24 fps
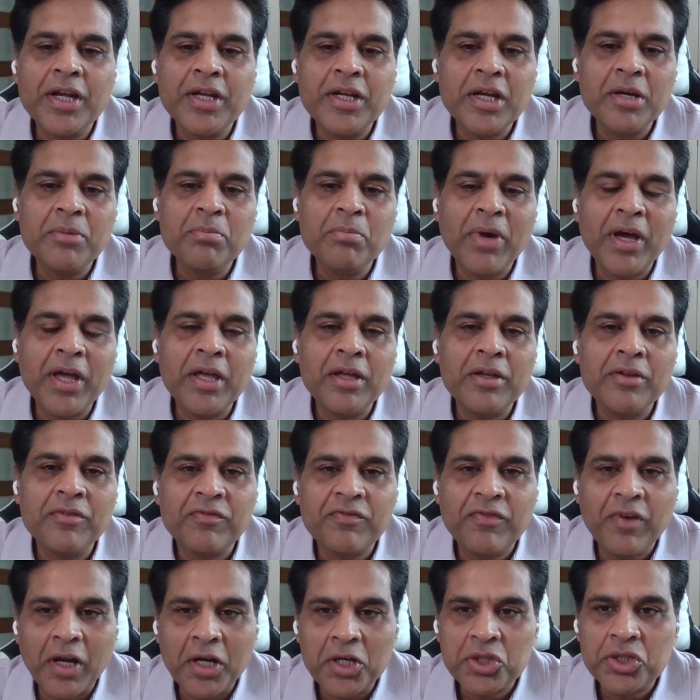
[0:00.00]
I did my
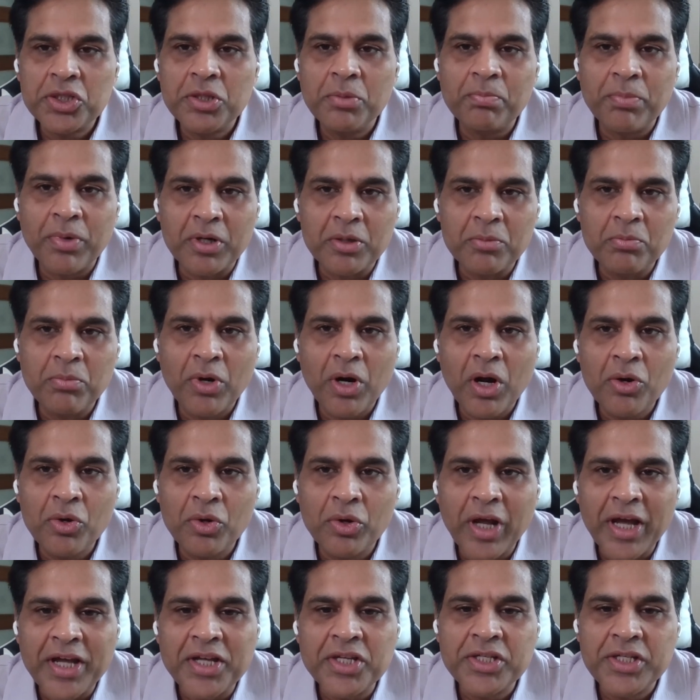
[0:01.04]
fellowship at
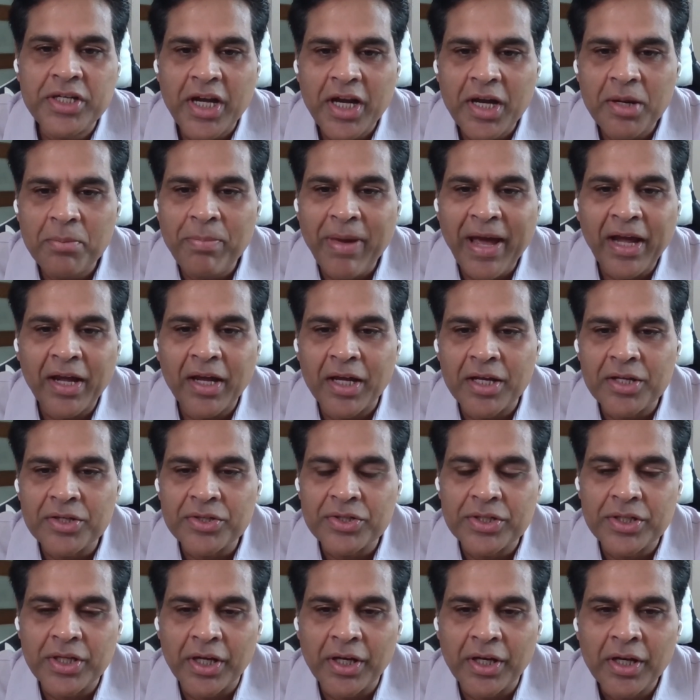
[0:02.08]
Brown, I stayed back
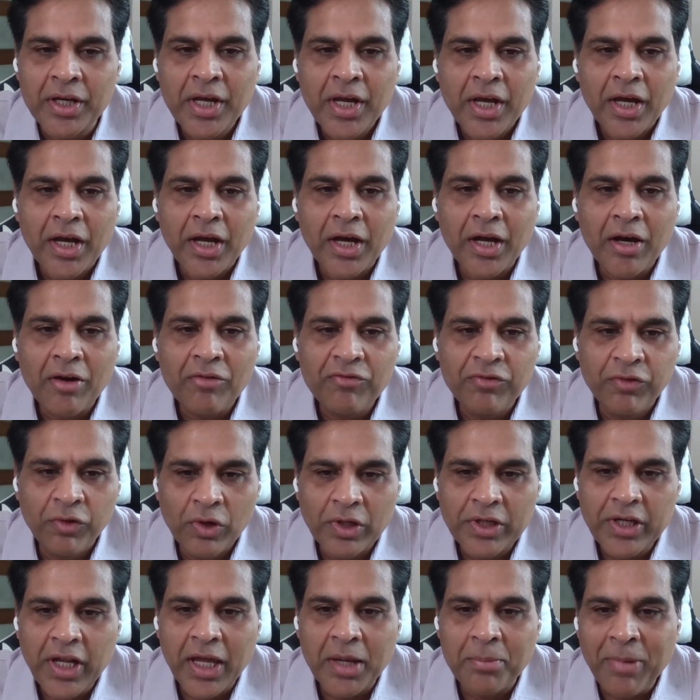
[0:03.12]
as
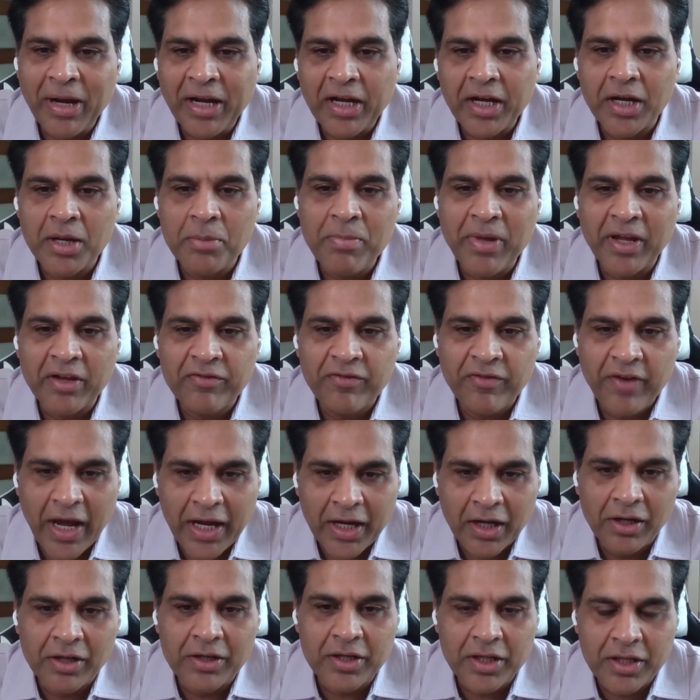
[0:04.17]
full-time academic
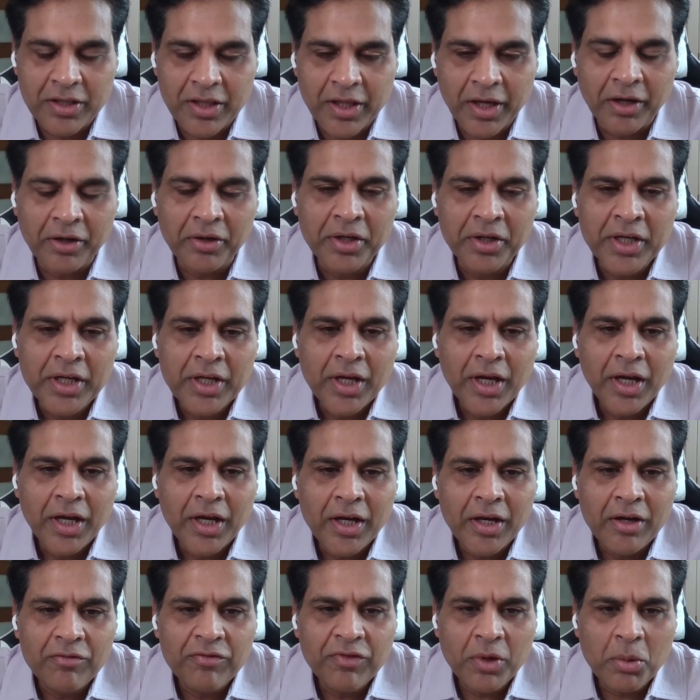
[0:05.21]
faculty there
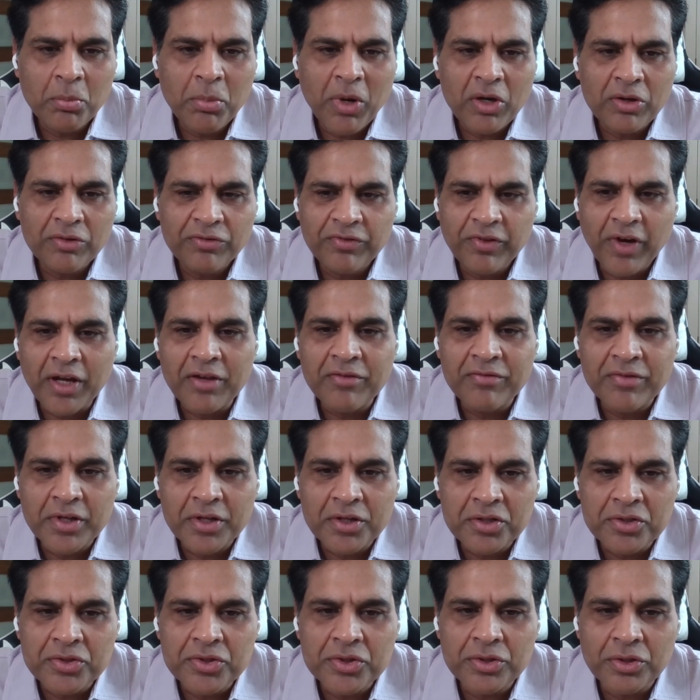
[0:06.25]
for about 5
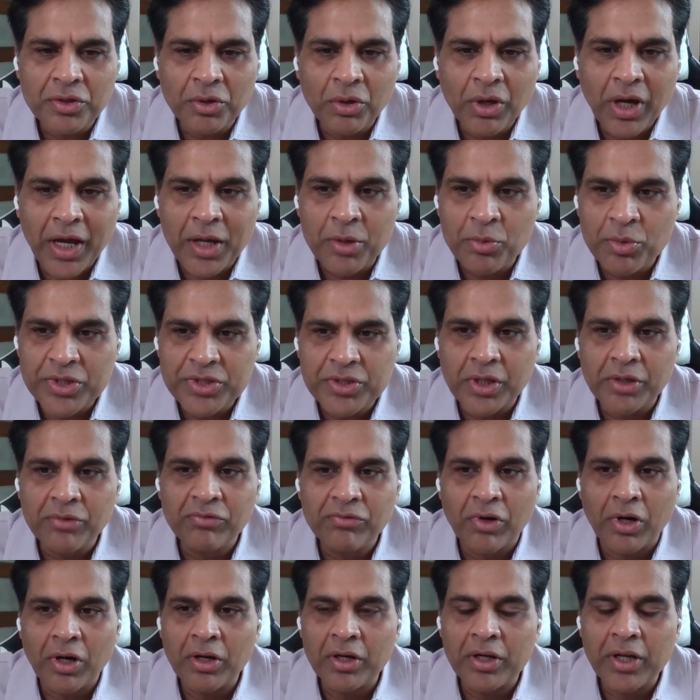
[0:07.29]
years. So I was
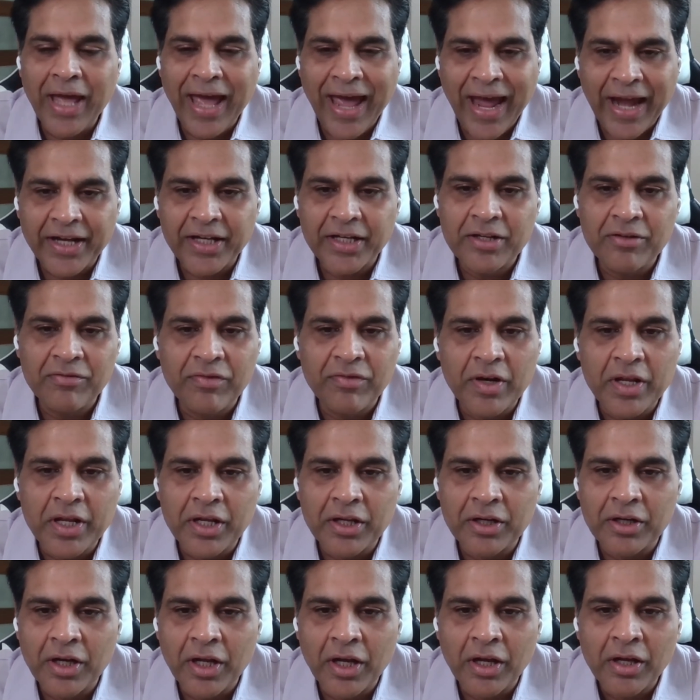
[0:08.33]
involved
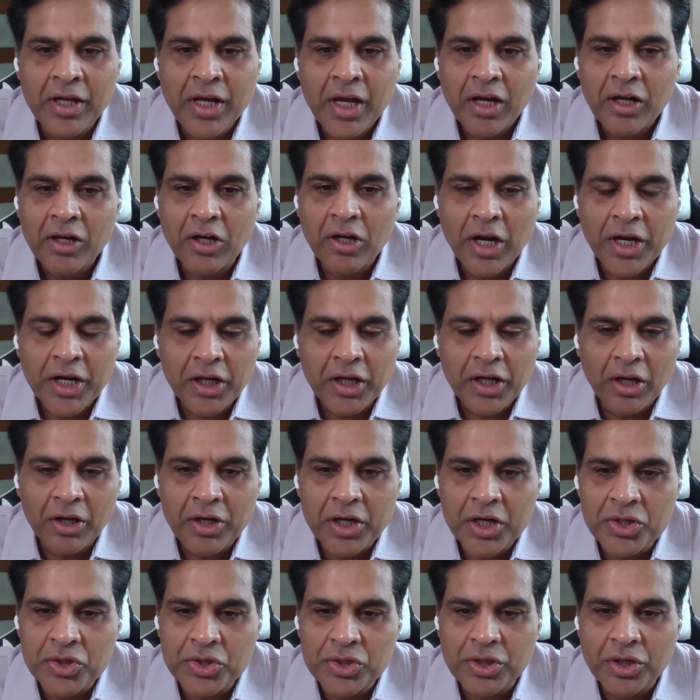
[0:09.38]
actively in clinical
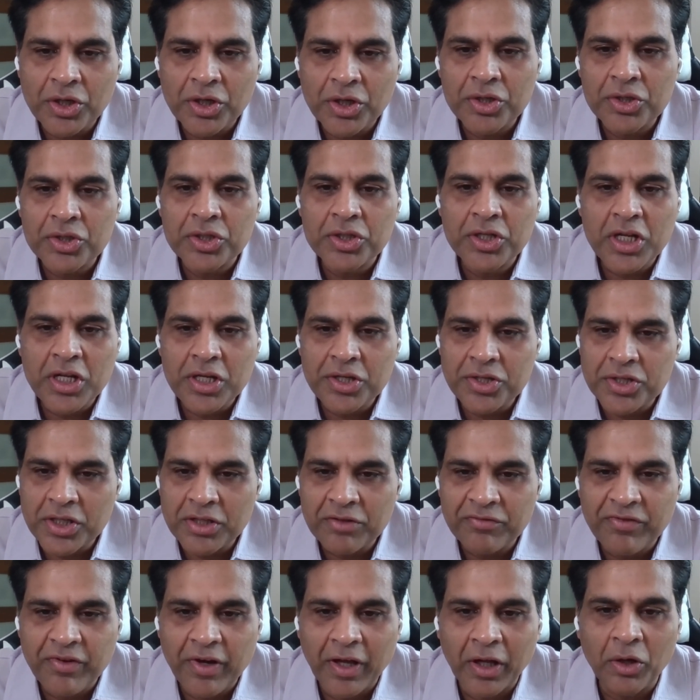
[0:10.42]
research,
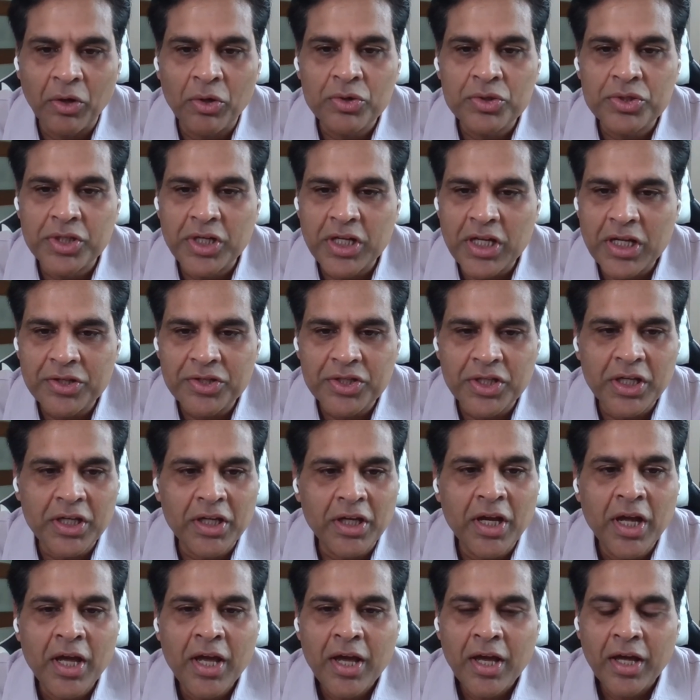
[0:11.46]
teaching fellows,
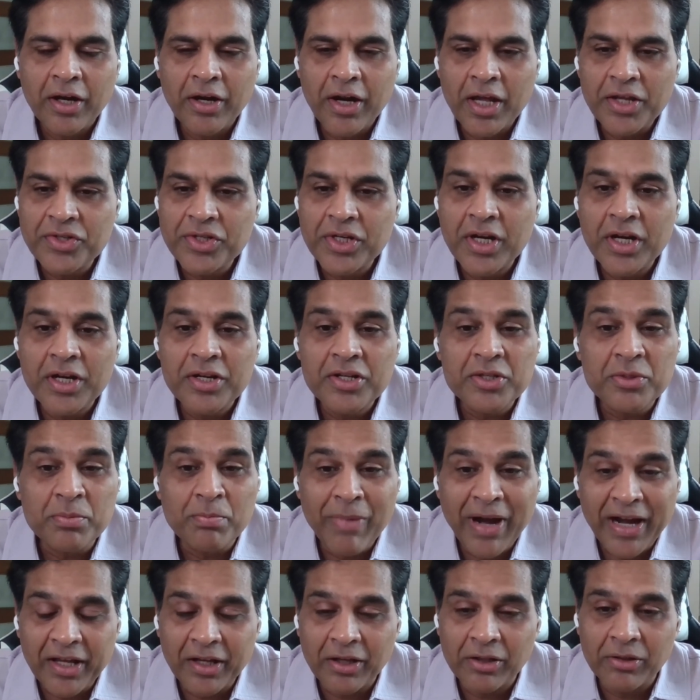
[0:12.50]
teaching residents,
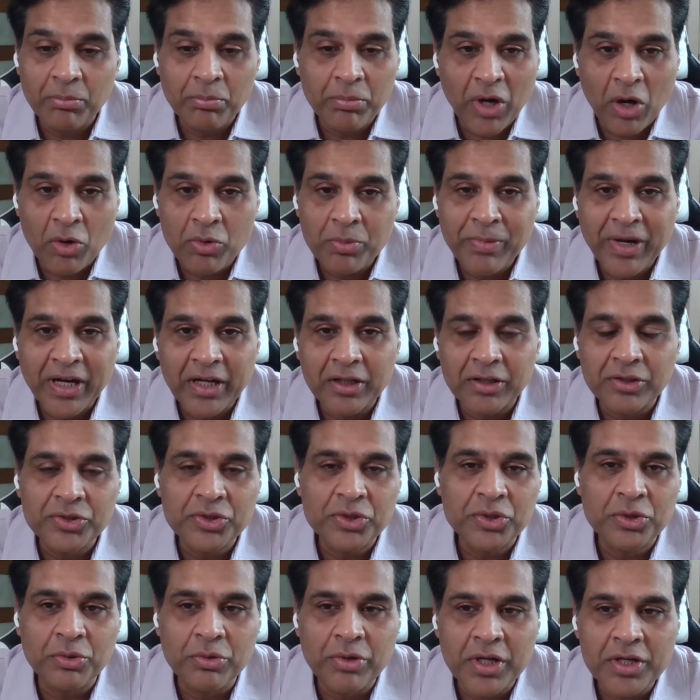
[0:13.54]
Brown medical
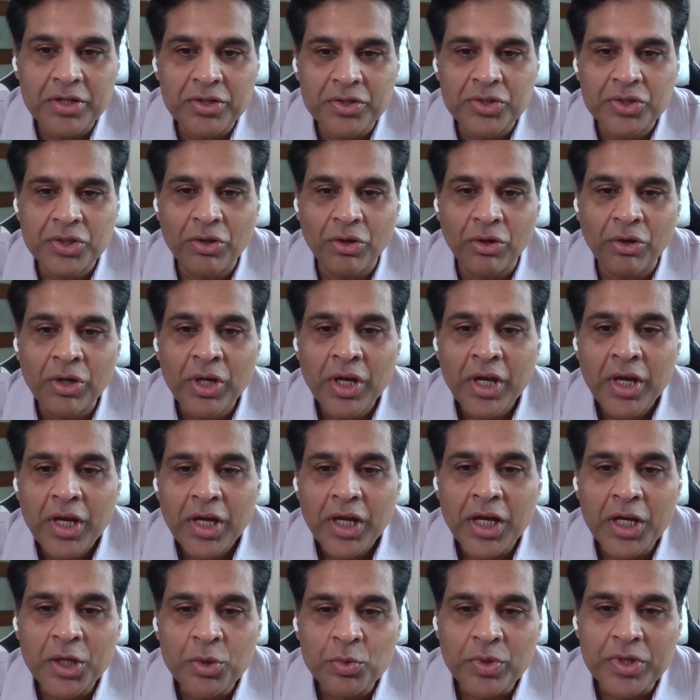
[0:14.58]
students. So
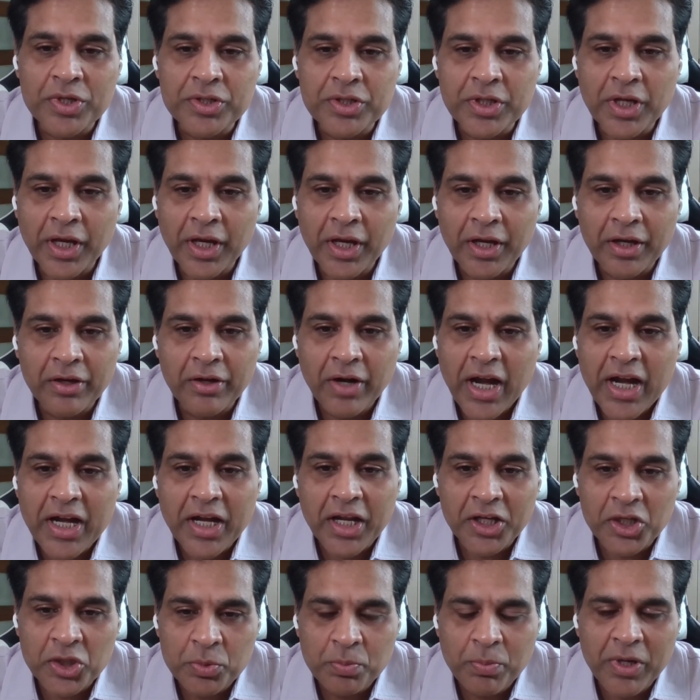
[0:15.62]
it was a
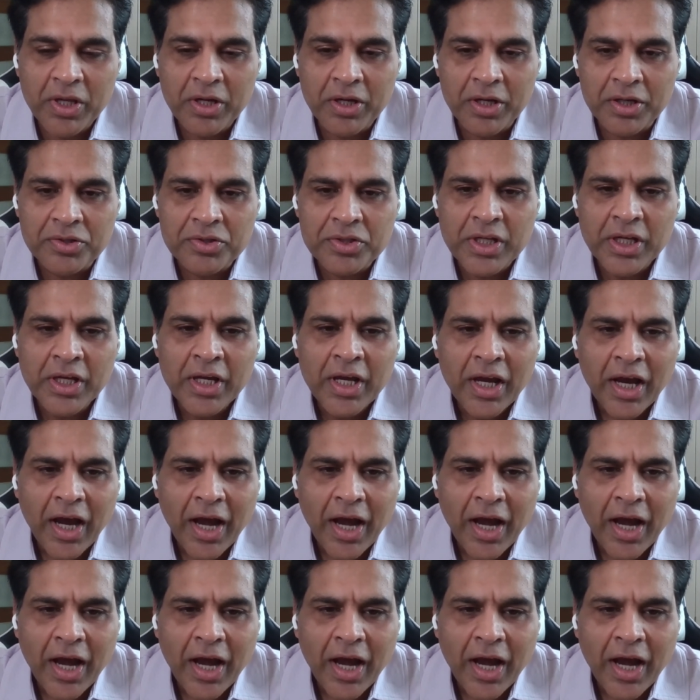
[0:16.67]
great experience.